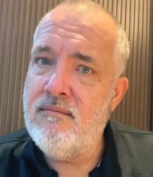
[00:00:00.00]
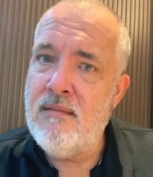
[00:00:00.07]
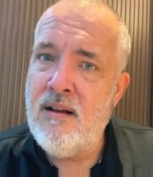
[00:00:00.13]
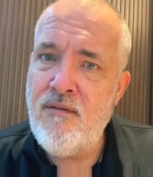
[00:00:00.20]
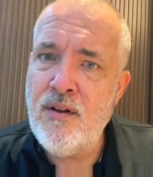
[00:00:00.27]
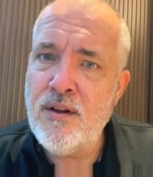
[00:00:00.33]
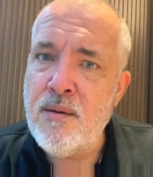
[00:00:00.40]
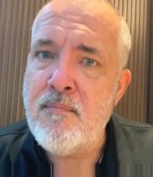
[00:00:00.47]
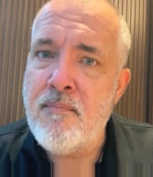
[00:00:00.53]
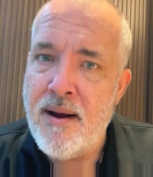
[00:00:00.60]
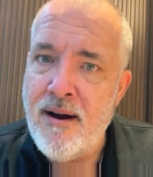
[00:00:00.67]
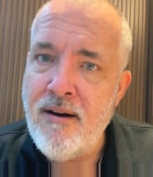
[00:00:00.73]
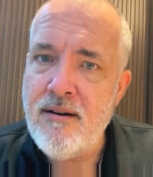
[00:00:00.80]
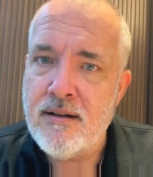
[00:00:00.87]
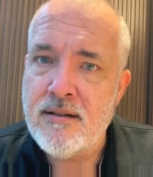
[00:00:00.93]
felt
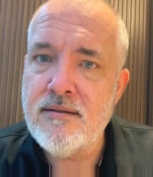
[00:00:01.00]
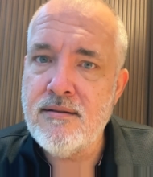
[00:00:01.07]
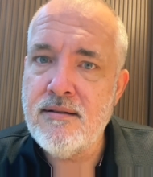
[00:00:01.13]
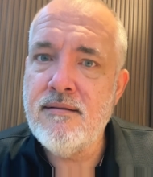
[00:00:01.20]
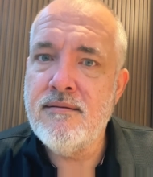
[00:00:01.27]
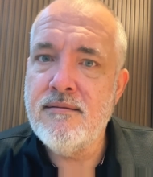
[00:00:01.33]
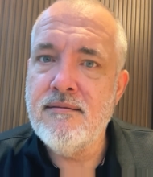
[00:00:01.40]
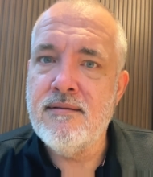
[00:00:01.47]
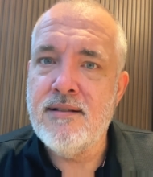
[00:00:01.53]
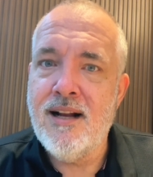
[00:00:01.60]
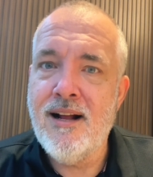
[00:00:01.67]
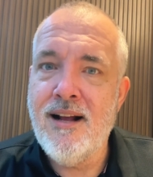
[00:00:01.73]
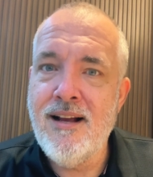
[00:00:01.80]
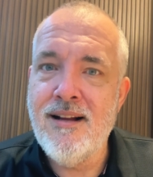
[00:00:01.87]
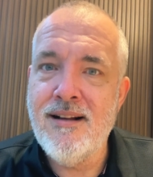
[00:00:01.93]
embarrassed that
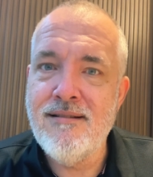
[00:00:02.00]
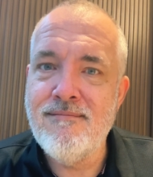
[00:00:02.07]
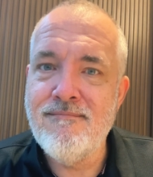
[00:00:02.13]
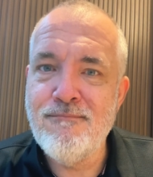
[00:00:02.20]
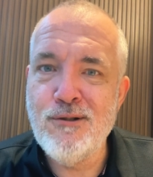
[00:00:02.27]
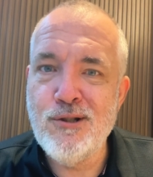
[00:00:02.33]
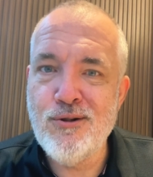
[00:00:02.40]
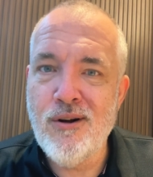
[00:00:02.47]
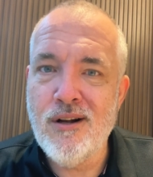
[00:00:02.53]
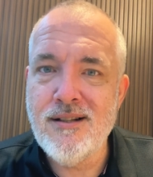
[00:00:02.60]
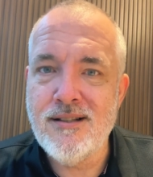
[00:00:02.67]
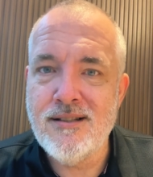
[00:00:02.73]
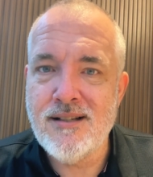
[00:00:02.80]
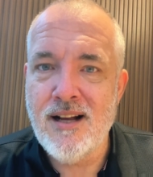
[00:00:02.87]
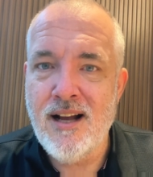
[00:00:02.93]
I had struck
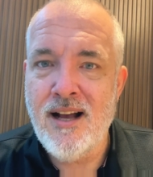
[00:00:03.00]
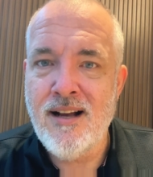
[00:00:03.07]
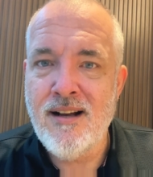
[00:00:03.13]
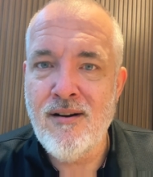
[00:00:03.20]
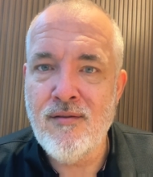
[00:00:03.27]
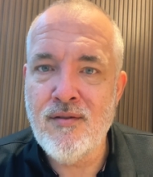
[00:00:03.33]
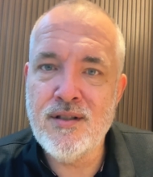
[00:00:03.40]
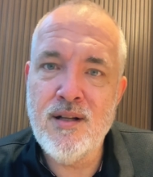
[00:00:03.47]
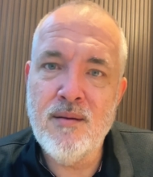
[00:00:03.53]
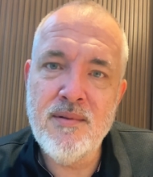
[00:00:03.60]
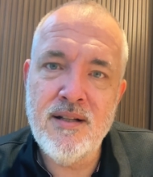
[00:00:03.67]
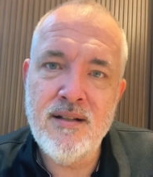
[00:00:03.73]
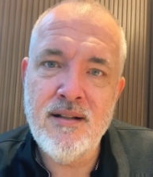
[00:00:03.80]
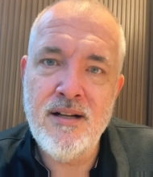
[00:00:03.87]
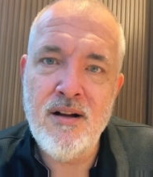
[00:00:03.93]
this guy over
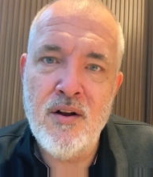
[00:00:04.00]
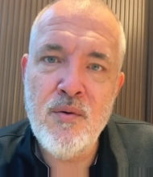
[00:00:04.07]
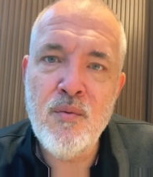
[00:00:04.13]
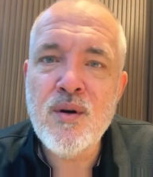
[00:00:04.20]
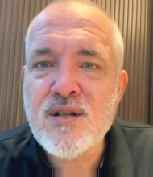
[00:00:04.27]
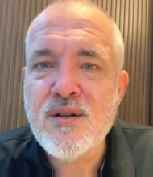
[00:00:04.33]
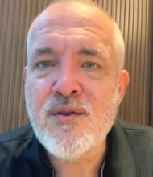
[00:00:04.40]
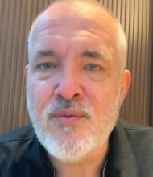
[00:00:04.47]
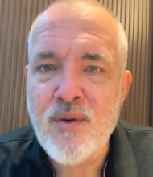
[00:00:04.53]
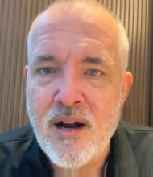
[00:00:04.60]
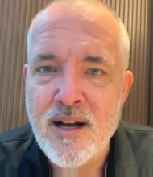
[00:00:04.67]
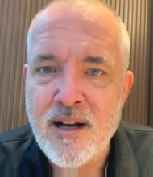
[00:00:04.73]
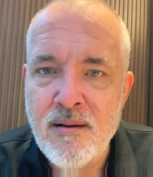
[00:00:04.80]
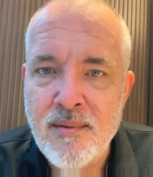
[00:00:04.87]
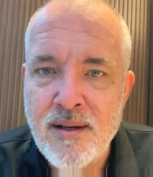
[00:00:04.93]
something. He wasn't
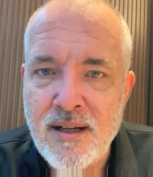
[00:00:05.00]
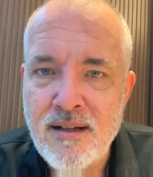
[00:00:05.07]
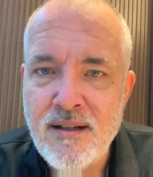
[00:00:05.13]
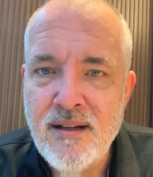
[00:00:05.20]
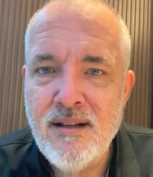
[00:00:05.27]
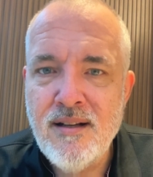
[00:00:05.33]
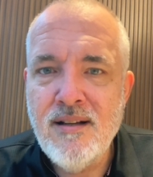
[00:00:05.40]
threatening me.